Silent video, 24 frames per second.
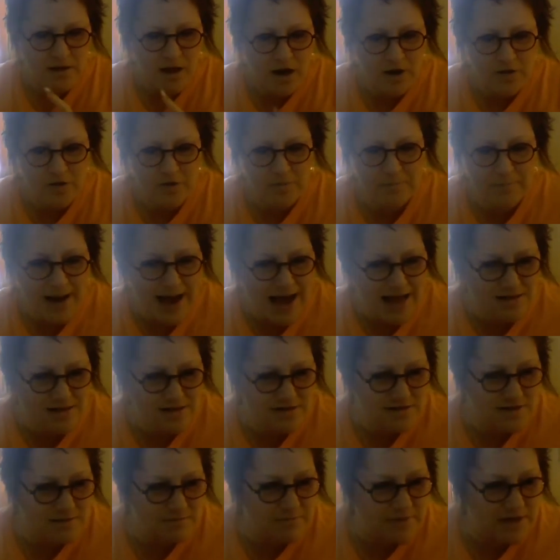lot of the
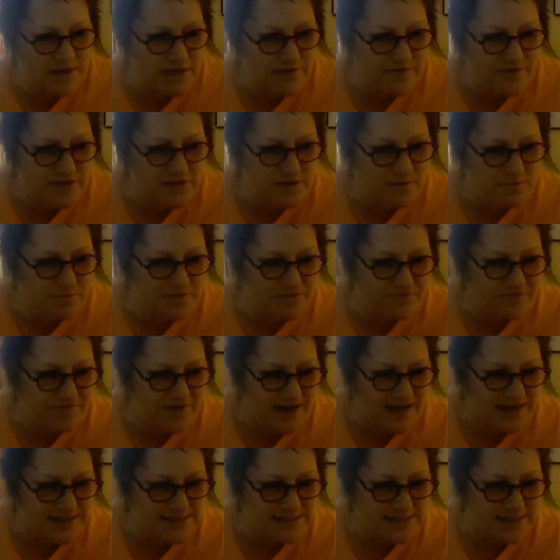battles that many of us have been
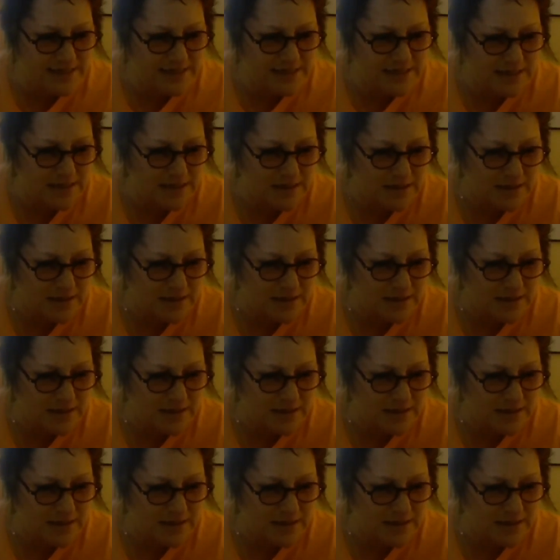facing